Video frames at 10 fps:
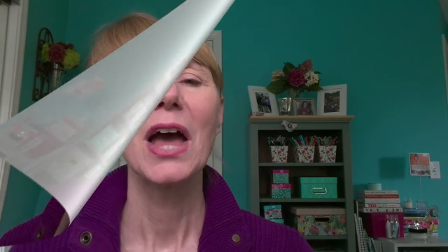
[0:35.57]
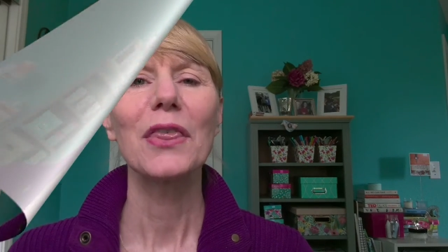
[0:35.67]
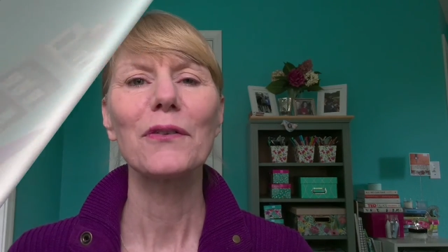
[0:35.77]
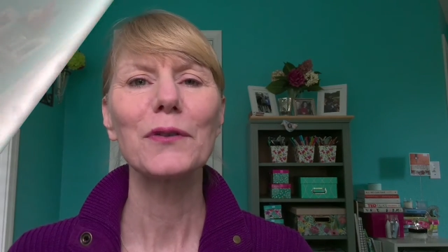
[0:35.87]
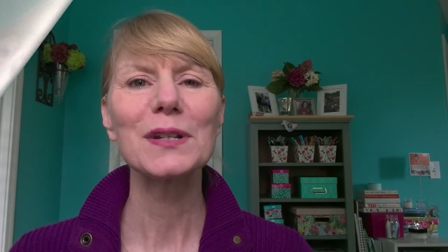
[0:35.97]

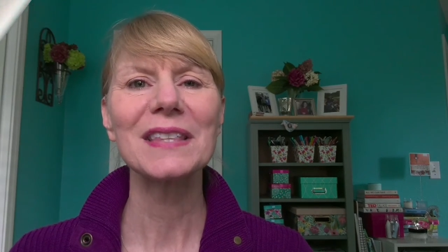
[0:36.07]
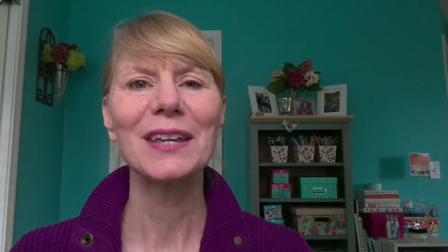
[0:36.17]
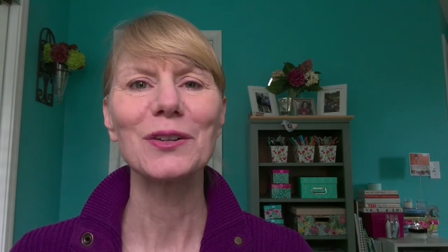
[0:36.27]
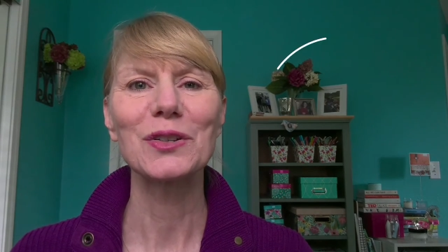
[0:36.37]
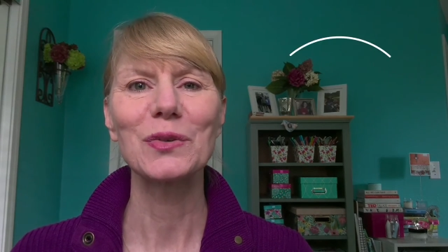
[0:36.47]
The first thing
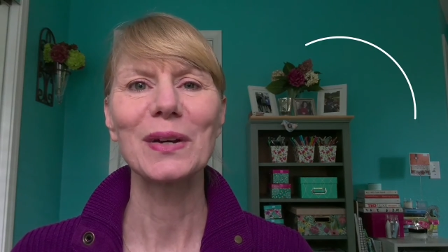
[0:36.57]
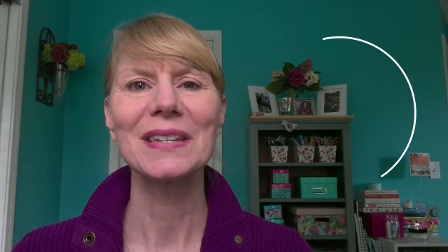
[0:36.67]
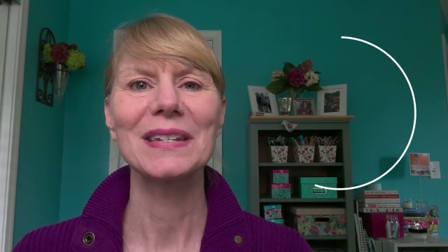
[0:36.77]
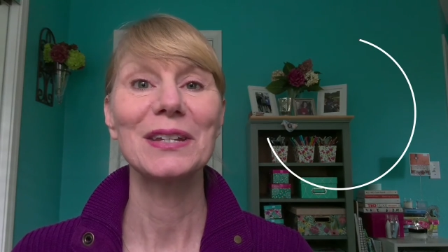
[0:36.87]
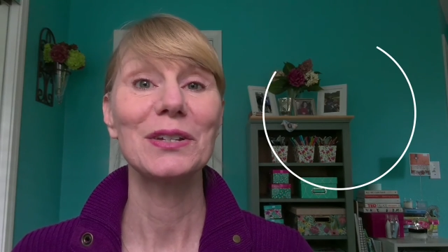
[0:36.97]
your
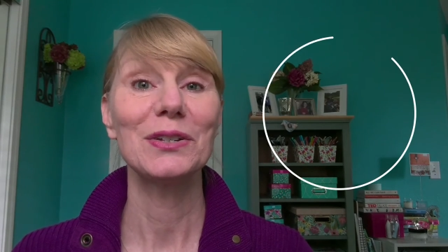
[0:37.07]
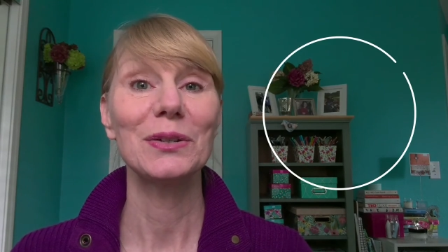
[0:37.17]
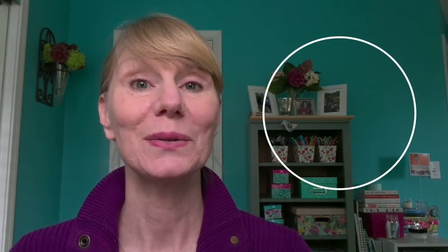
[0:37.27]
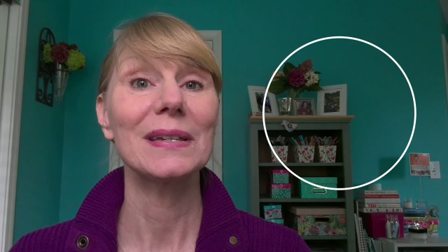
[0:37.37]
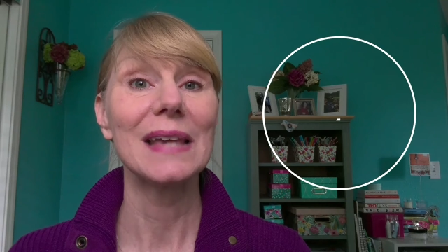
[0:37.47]
stories need to
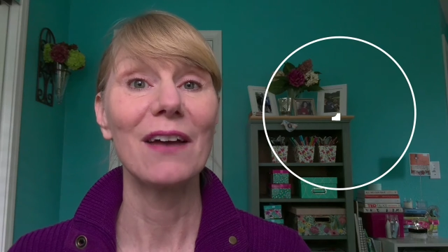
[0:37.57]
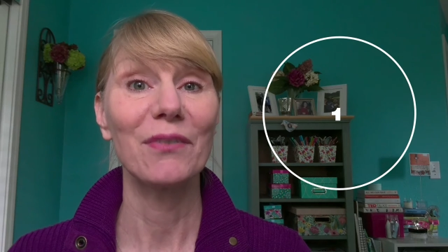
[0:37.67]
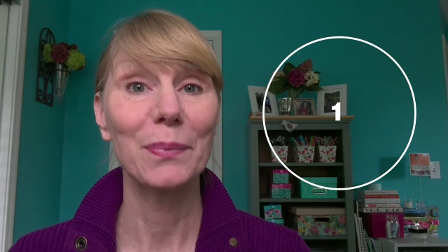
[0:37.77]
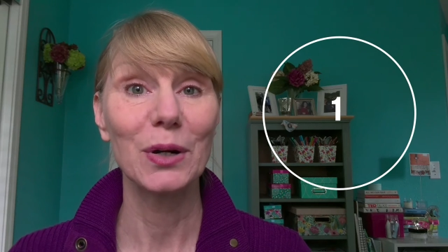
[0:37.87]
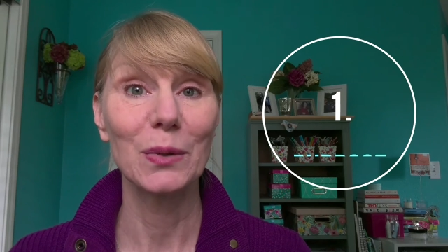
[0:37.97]
do is
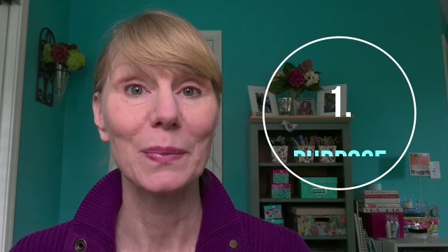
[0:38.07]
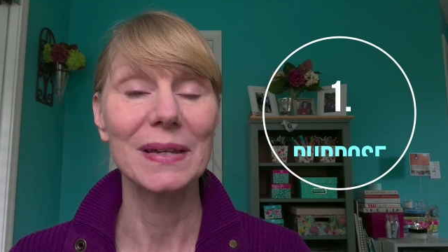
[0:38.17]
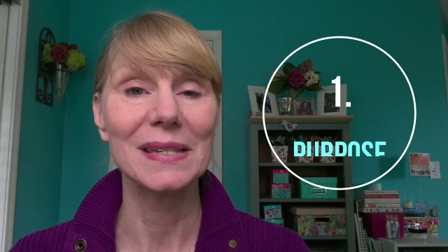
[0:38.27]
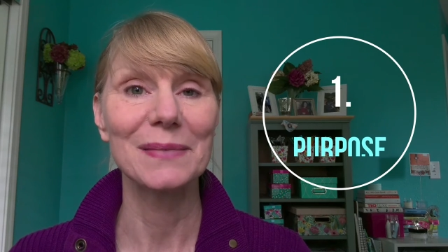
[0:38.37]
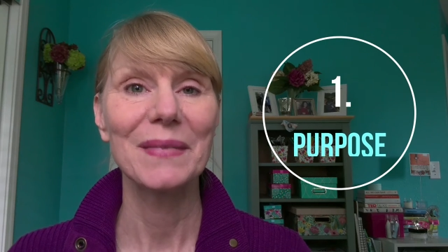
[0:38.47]
have
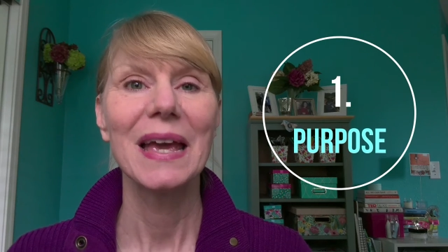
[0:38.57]
purpose.